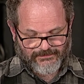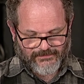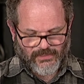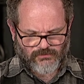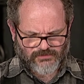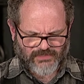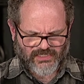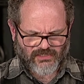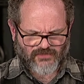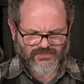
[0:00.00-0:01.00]
I was
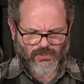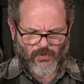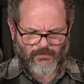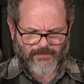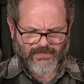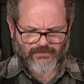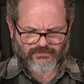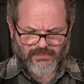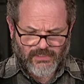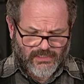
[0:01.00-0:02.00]
big enough to hold my
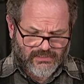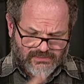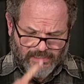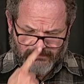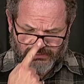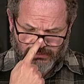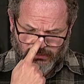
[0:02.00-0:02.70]
mouth and established